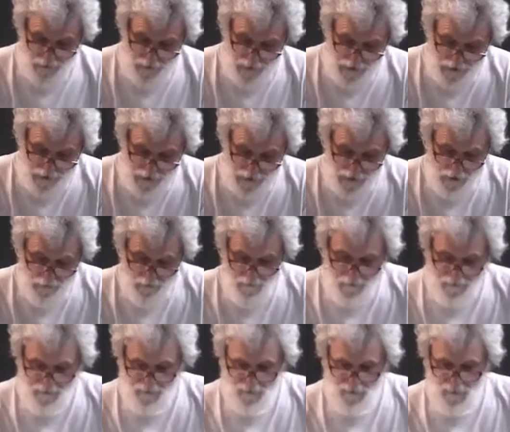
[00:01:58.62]
reads,
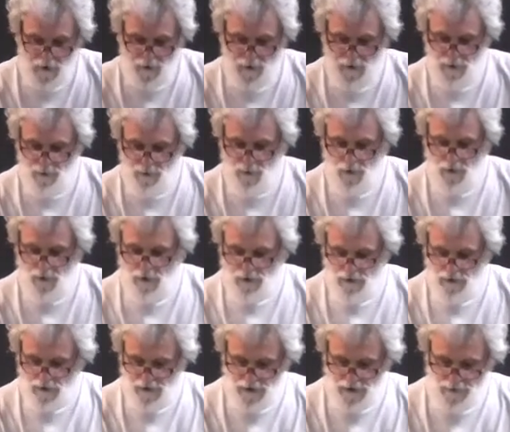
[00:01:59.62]
"This book
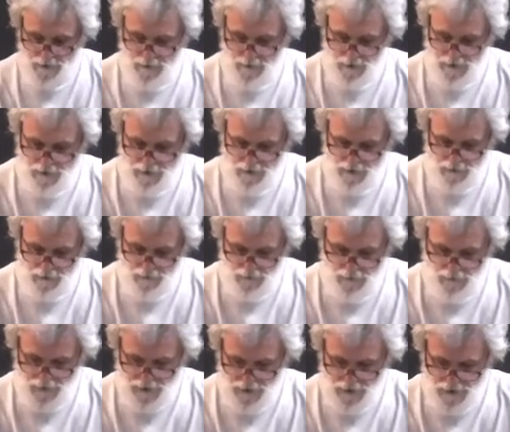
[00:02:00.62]
contains images of
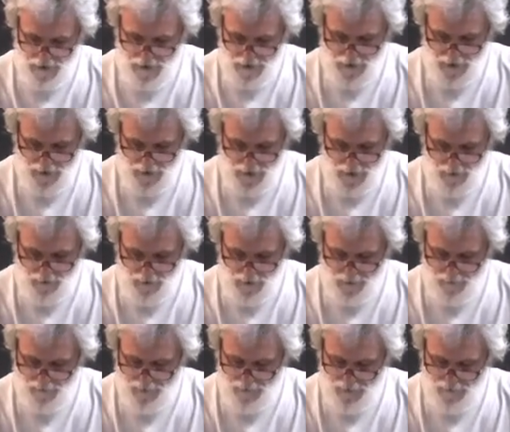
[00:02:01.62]
light,
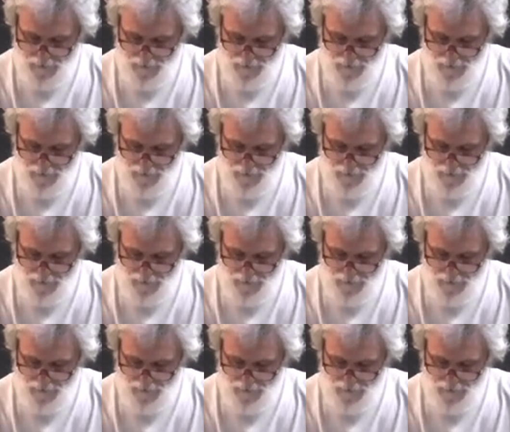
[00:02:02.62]
prompting the